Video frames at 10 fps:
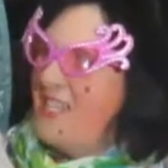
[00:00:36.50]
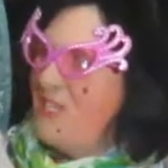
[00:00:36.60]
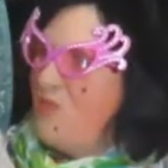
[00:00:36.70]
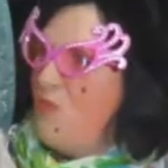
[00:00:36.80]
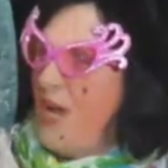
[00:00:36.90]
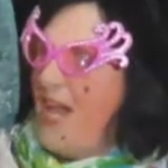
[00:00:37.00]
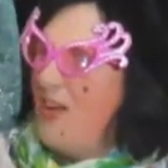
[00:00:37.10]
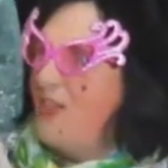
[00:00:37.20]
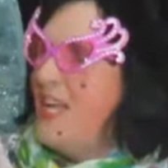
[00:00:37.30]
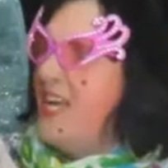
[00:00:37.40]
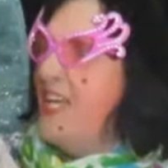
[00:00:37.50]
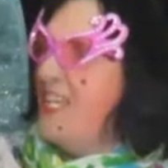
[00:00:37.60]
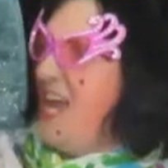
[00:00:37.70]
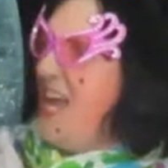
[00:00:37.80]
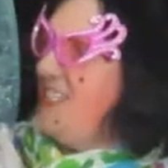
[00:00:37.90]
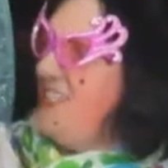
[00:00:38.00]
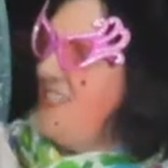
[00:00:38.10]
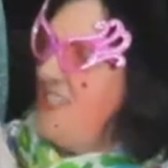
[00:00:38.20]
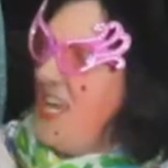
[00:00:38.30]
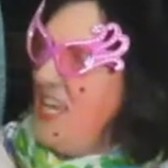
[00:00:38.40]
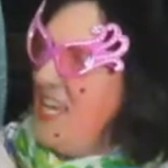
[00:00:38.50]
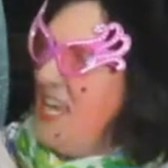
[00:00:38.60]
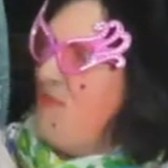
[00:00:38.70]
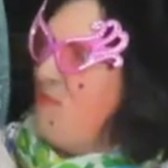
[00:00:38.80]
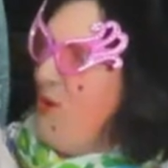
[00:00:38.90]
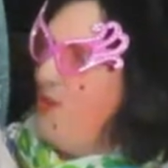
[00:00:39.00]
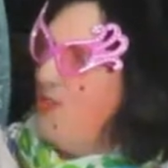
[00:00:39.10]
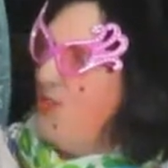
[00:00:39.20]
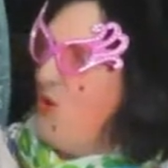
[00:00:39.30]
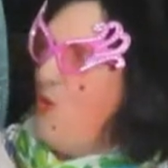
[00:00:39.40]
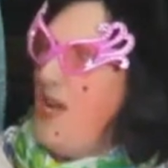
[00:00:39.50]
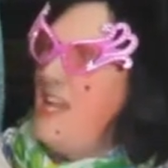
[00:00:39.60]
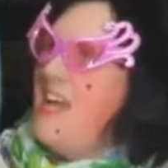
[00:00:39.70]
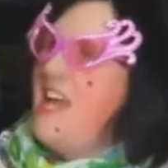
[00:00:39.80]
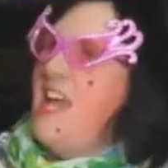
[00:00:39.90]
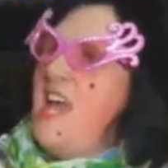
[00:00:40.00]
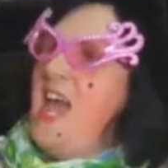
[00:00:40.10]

as well. Yes, Stinky was the winner.